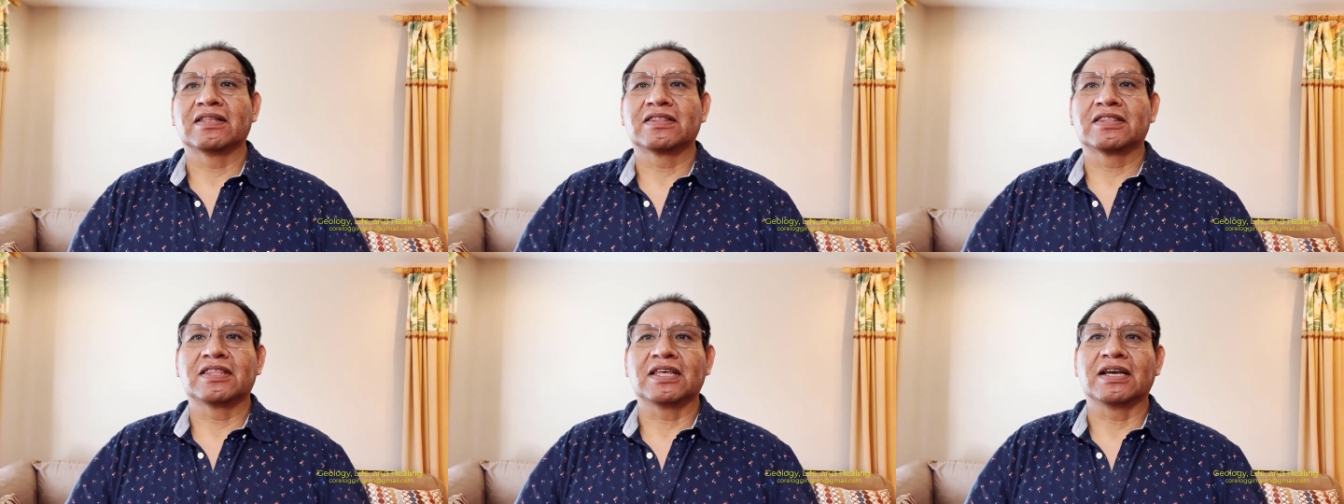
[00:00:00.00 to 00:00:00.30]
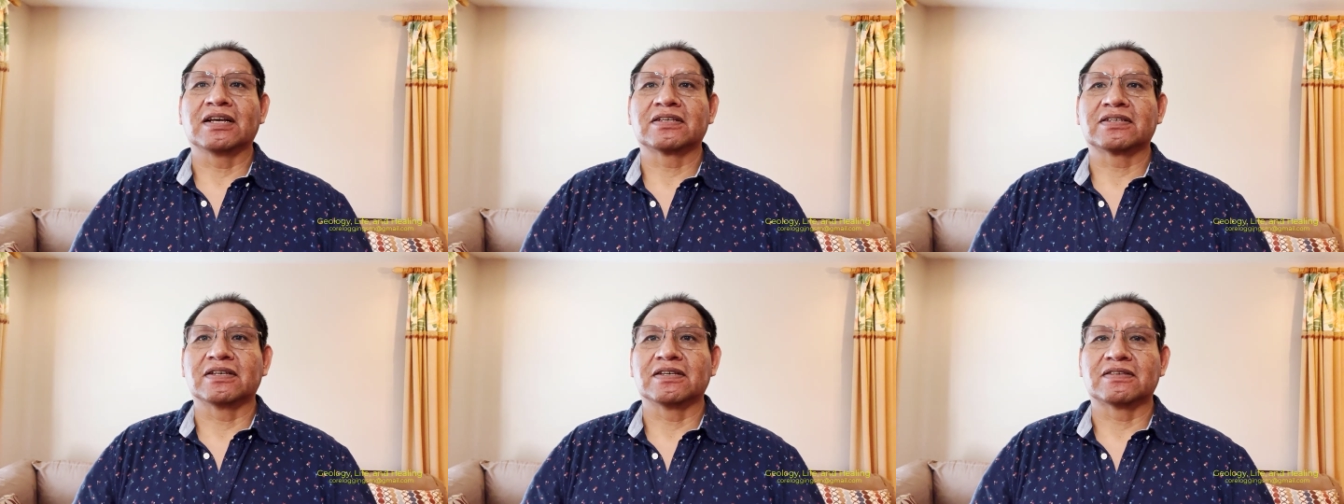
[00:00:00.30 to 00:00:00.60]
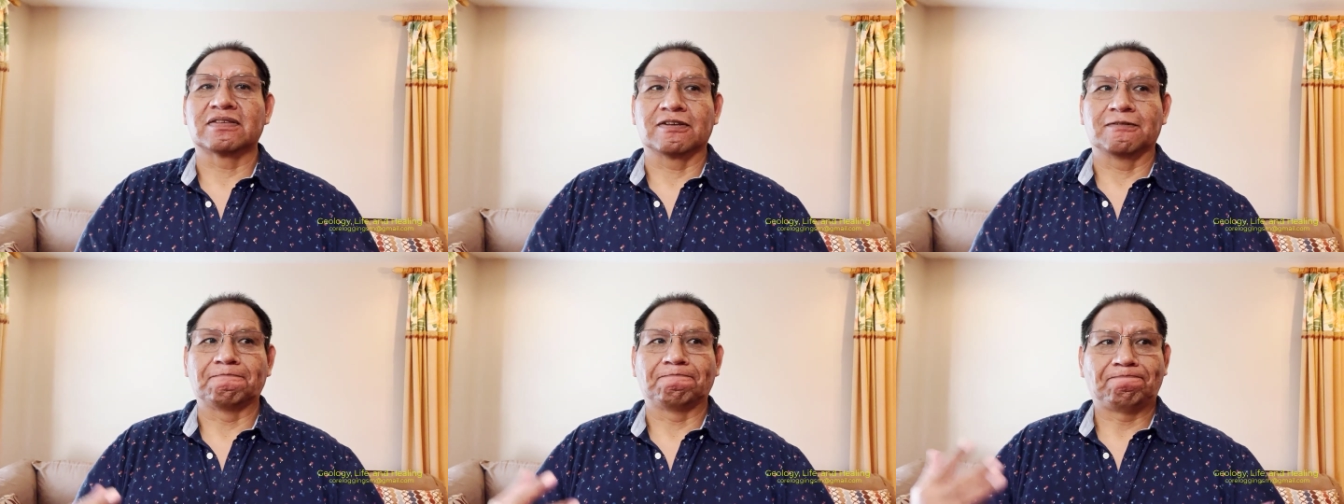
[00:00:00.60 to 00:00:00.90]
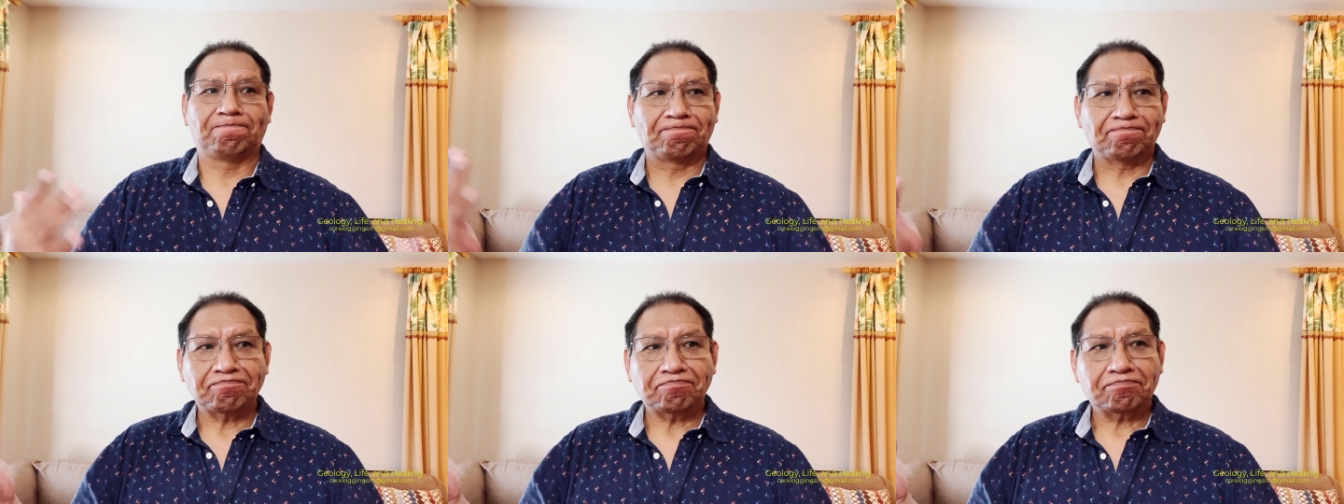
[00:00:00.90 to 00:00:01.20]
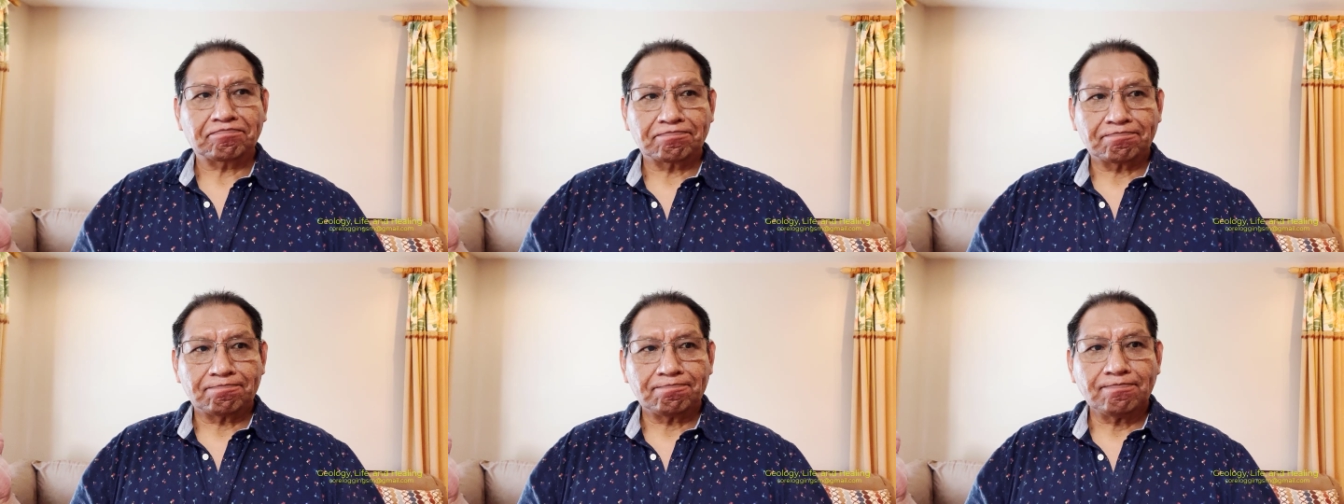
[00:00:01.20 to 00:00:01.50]
things is
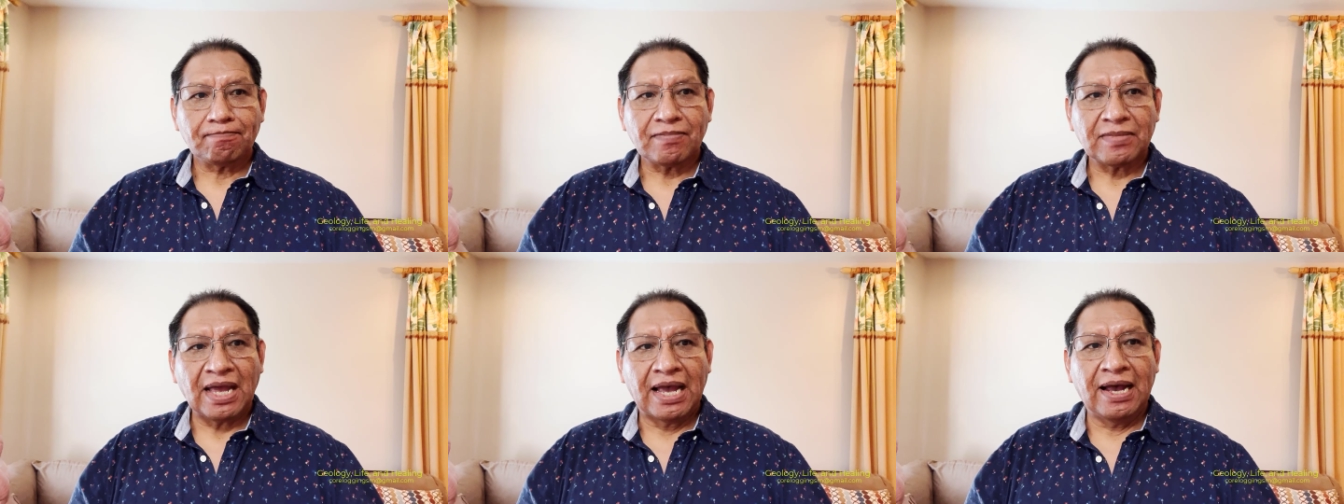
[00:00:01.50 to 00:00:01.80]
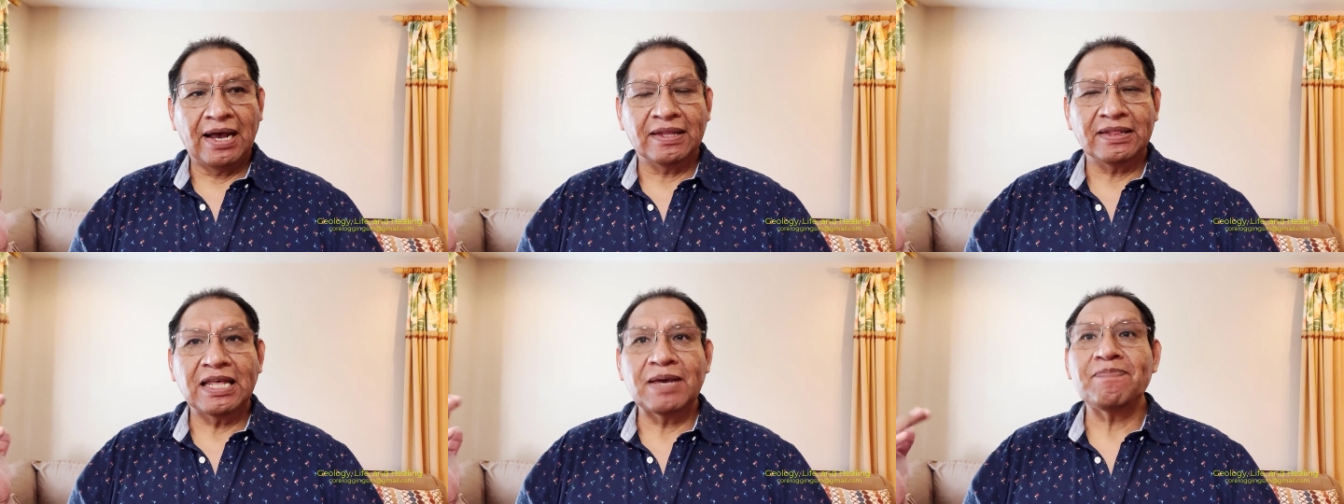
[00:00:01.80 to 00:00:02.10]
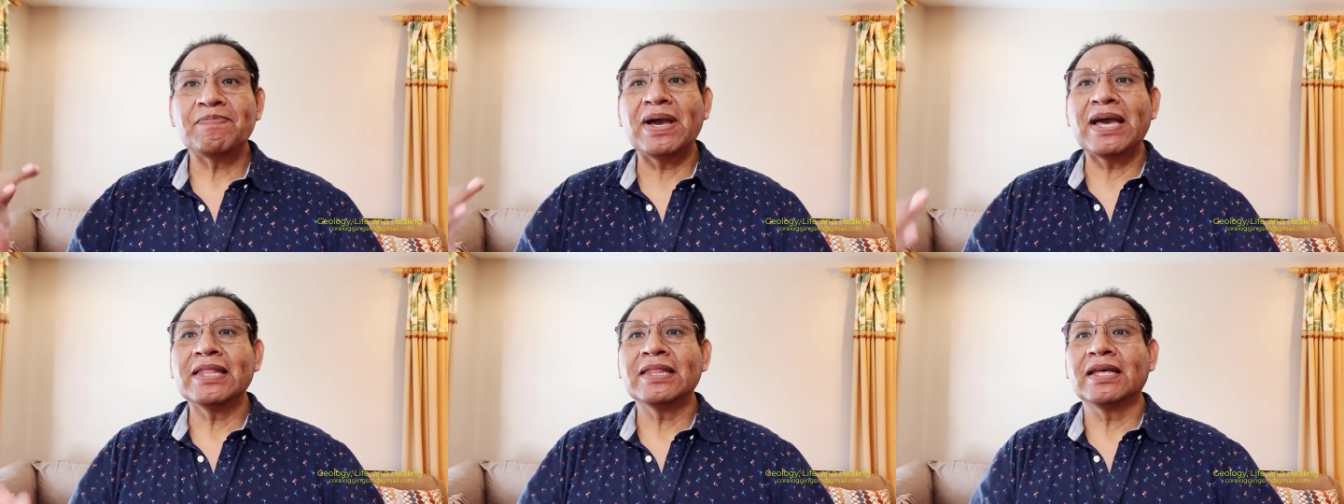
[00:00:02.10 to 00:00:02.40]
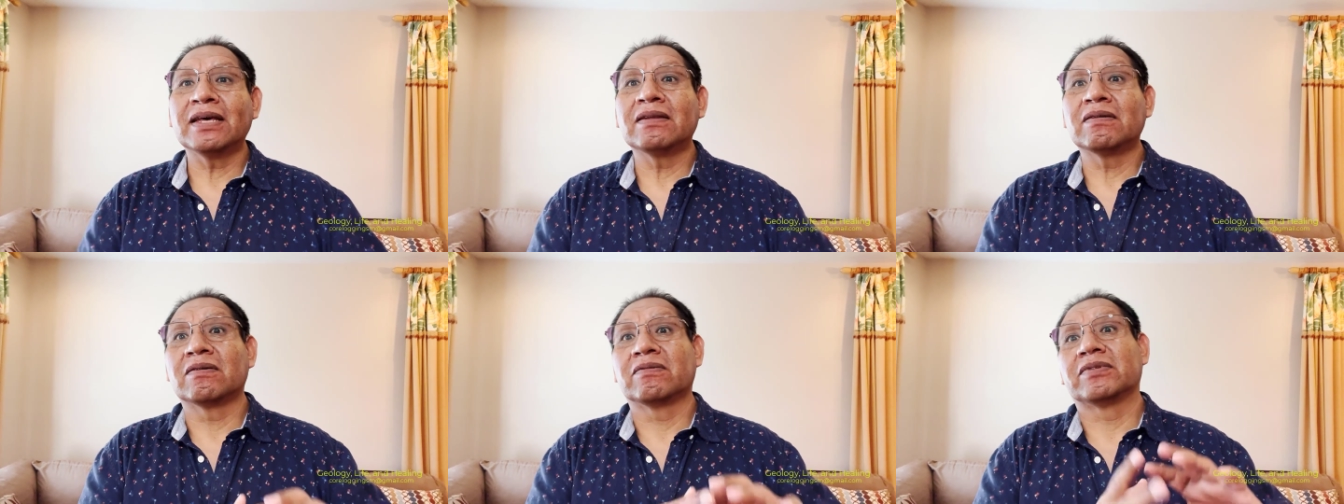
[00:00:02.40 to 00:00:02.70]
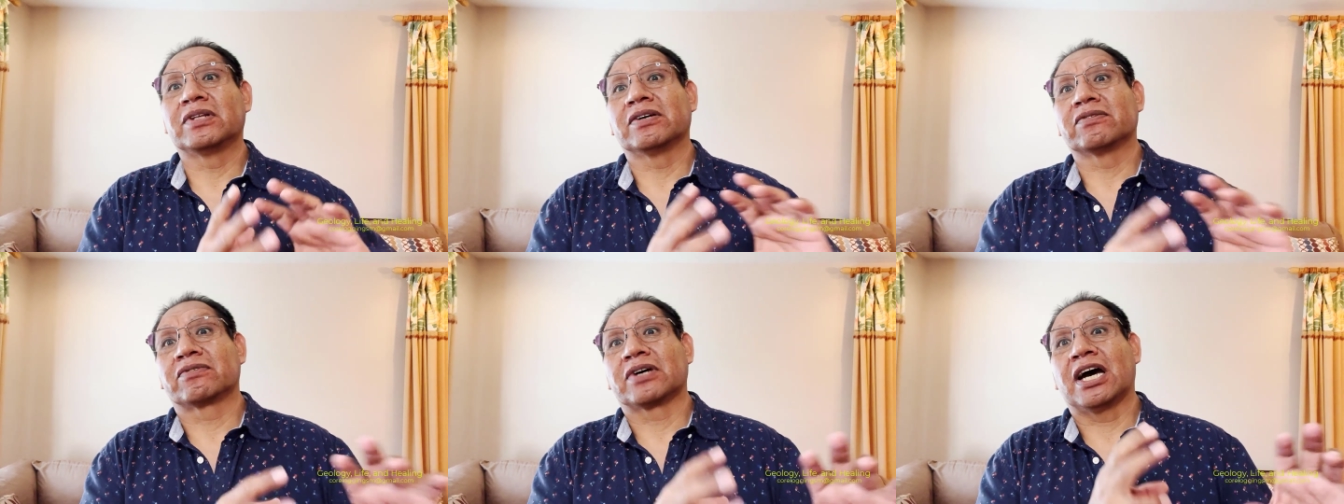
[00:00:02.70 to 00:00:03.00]
depending on
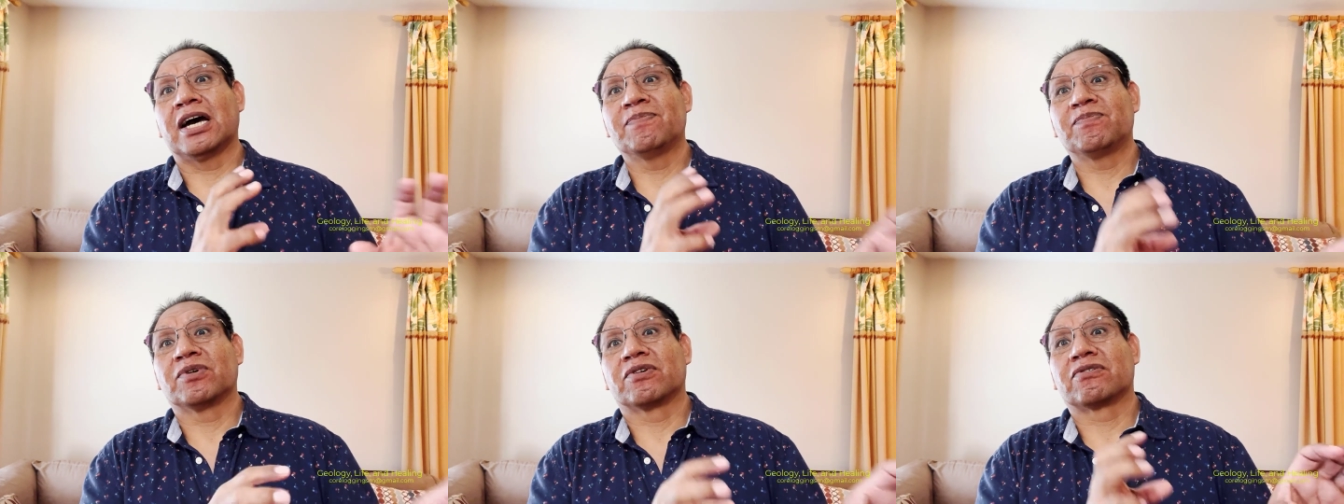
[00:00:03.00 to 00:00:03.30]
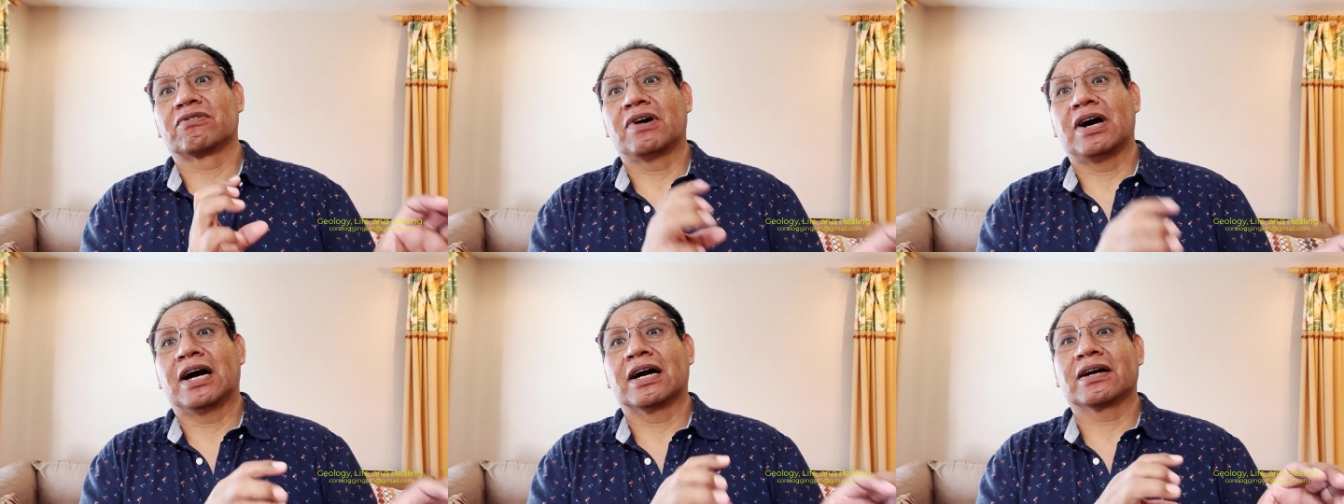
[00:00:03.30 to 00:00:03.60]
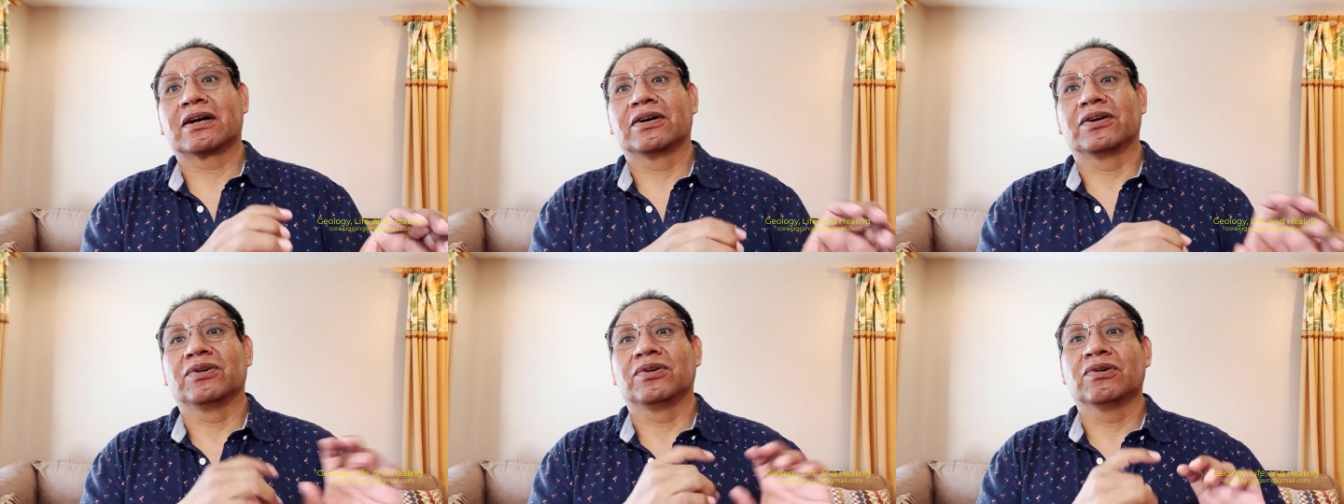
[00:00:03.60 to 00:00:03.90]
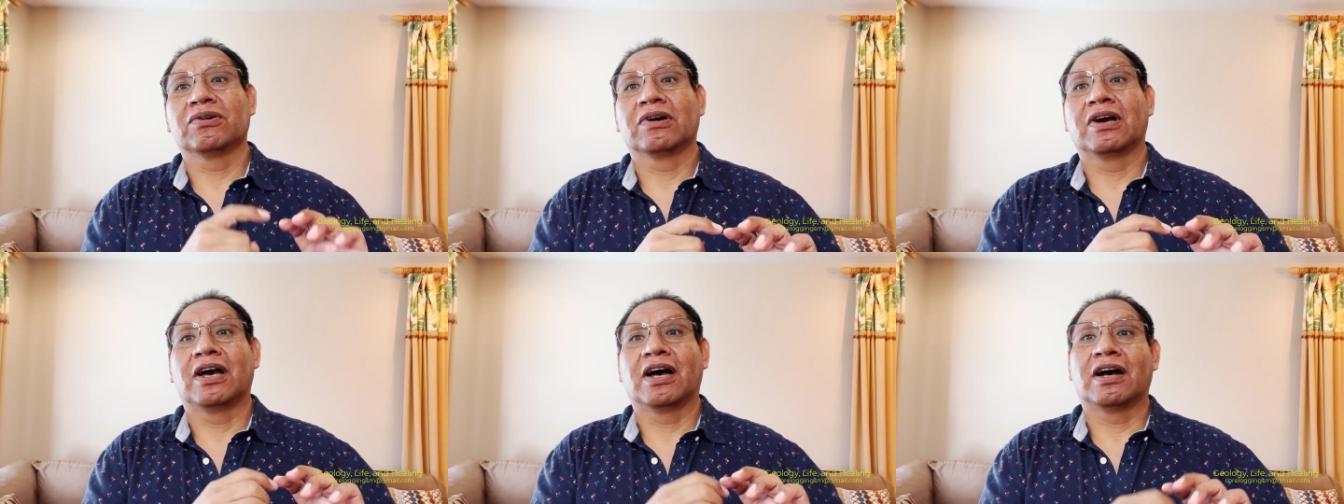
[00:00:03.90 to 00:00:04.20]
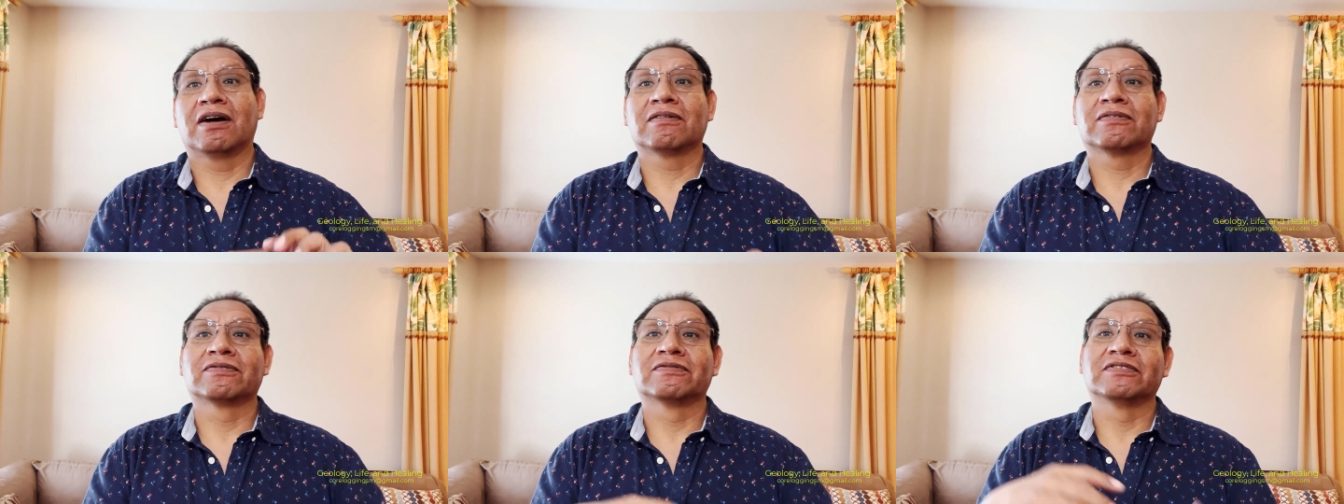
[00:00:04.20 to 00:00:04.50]
the type of rock you
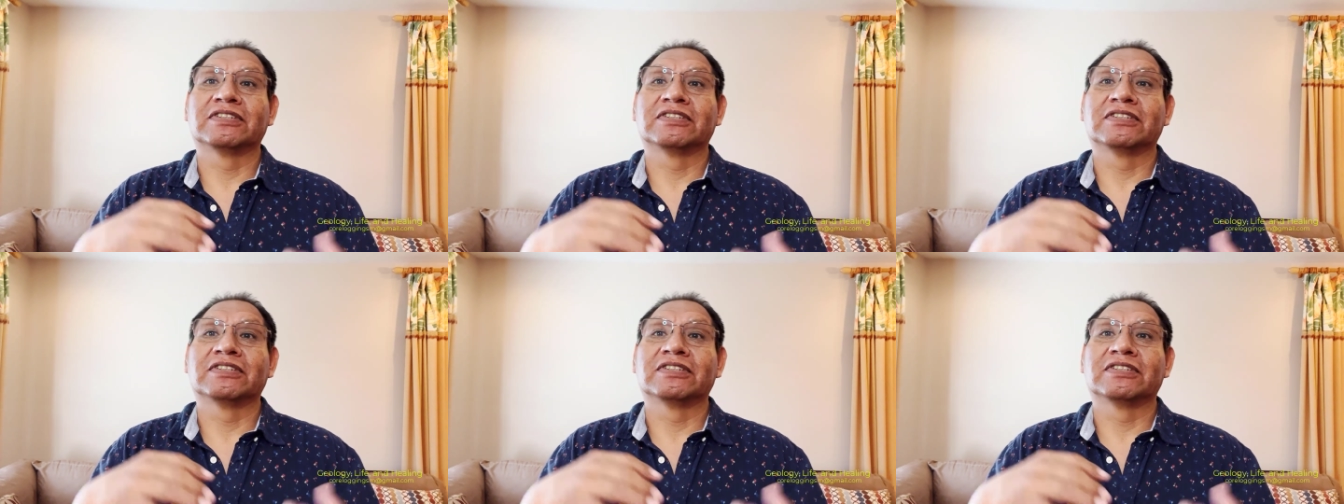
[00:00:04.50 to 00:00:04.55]
have,